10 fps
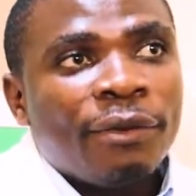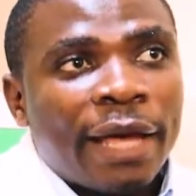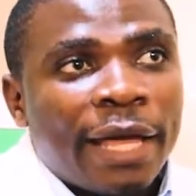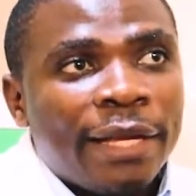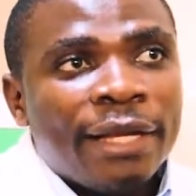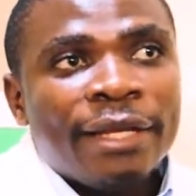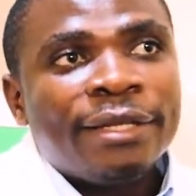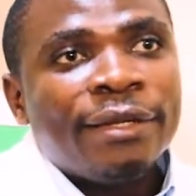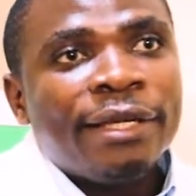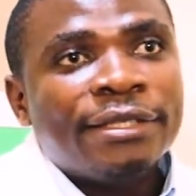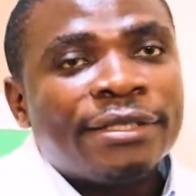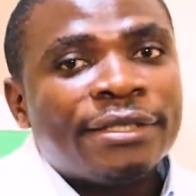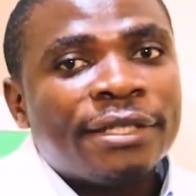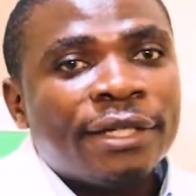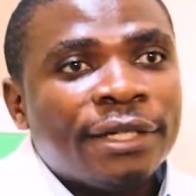and
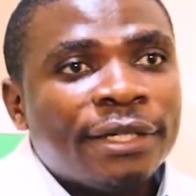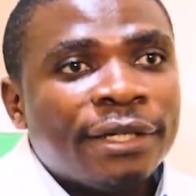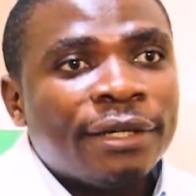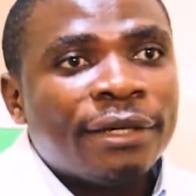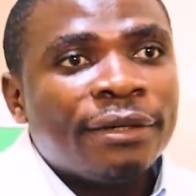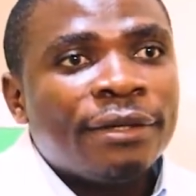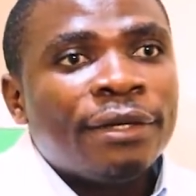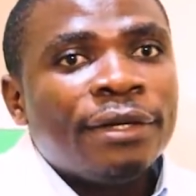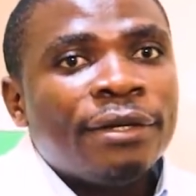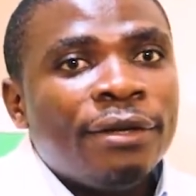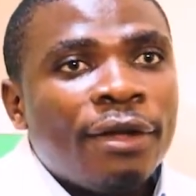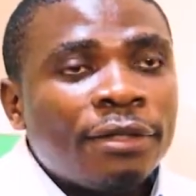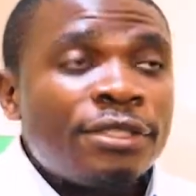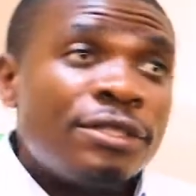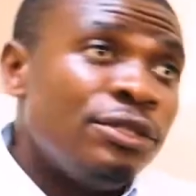is
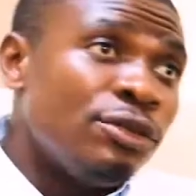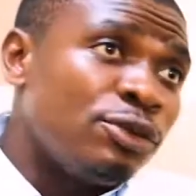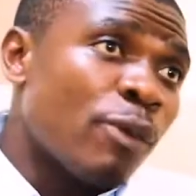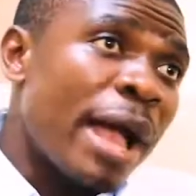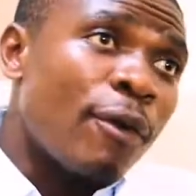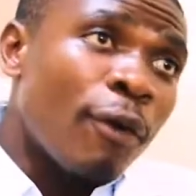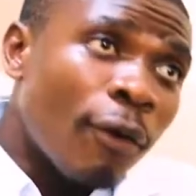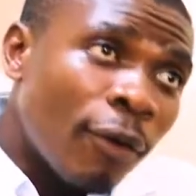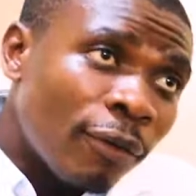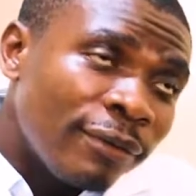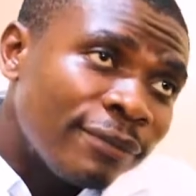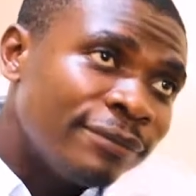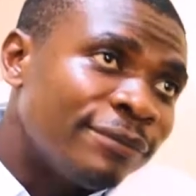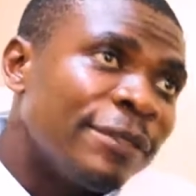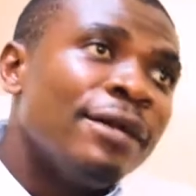not due to
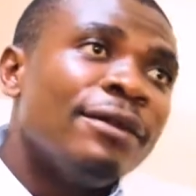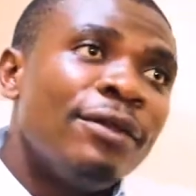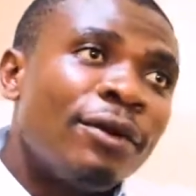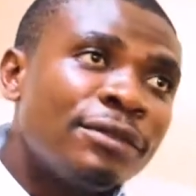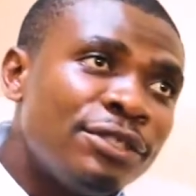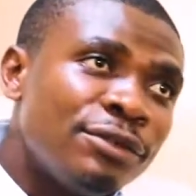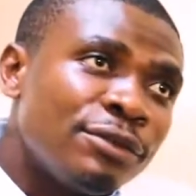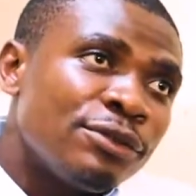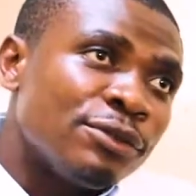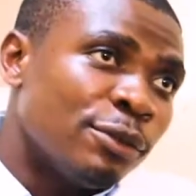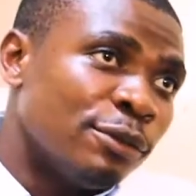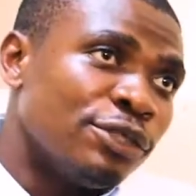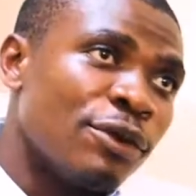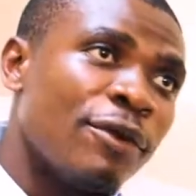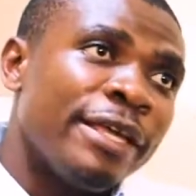alcohol, not due to
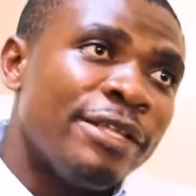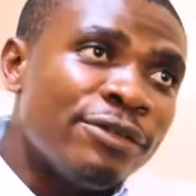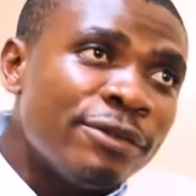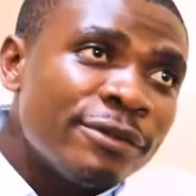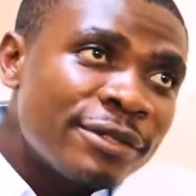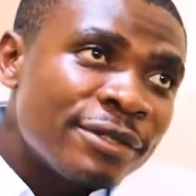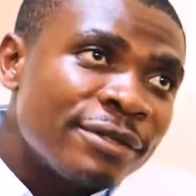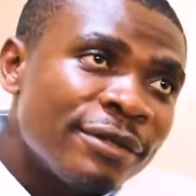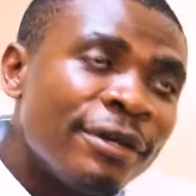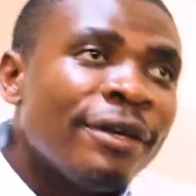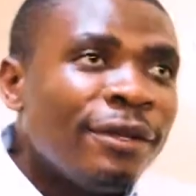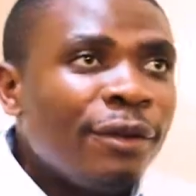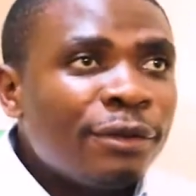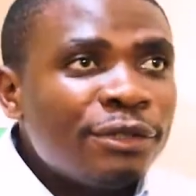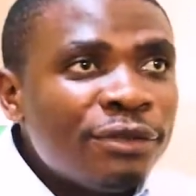drug induced,
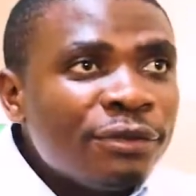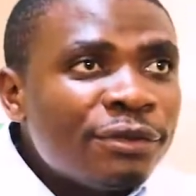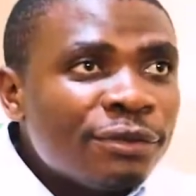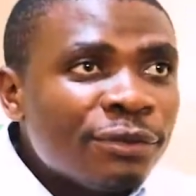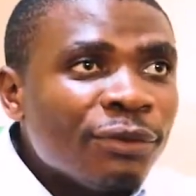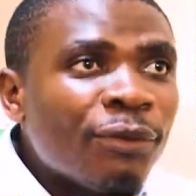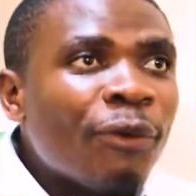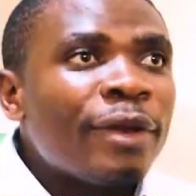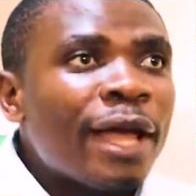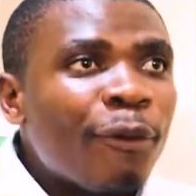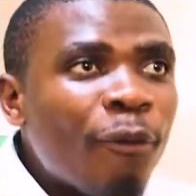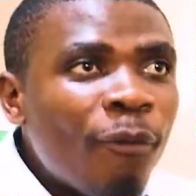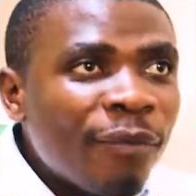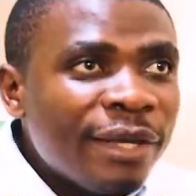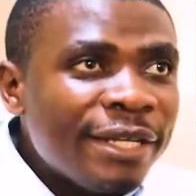not due to other
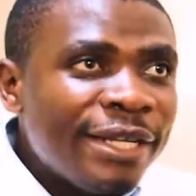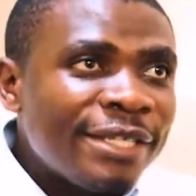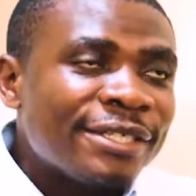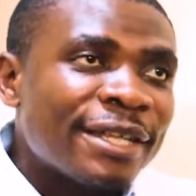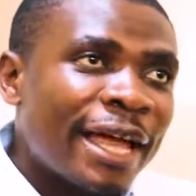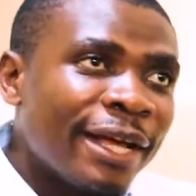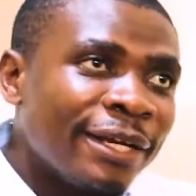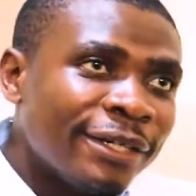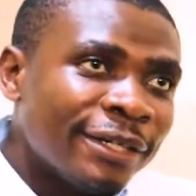comorbidities like